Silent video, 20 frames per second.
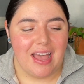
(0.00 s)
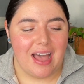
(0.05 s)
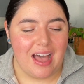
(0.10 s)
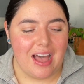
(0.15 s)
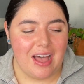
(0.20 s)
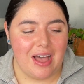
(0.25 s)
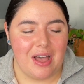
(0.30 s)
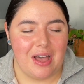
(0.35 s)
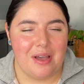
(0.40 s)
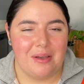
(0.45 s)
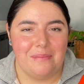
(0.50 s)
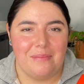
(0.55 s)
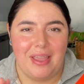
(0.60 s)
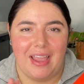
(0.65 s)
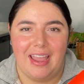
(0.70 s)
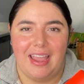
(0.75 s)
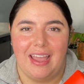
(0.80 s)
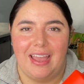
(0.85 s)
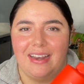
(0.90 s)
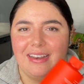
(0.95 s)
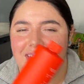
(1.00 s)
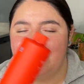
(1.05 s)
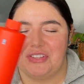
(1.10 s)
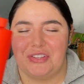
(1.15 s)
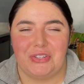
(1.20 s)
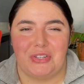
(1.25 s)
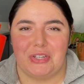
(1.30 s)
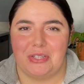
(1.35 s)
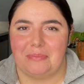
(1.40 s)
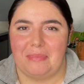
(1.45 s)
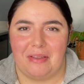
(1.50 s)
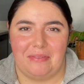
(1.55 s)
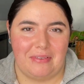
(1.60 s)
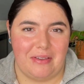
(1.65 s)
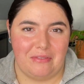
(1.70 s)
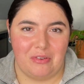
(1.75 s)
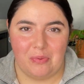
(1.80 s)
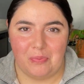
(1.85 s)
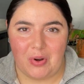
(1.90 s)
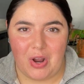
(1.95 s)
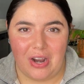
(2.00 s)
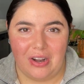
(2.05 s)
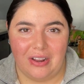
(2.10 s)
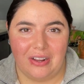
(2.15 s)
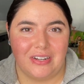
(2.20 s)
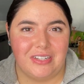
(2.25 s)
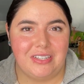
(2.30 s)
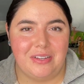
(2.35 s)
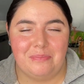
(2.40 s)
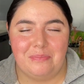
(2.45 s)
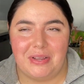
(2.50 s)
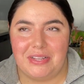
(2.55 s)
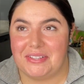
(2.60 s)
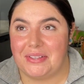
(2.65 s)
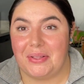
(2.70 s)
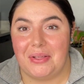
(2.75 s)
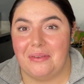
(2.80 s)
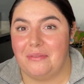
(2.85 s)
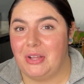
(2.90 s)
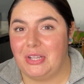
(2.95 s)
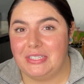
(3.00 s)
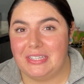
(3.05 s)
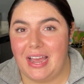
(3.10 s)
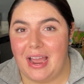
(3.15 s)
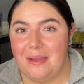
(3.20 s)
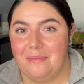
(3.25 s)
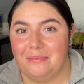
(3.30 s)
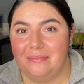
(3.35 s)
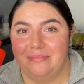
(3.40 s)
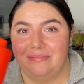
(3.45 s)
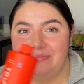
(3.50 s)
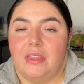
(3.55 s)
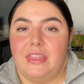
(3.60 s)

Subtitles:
And this is just my favorite product basically of all time.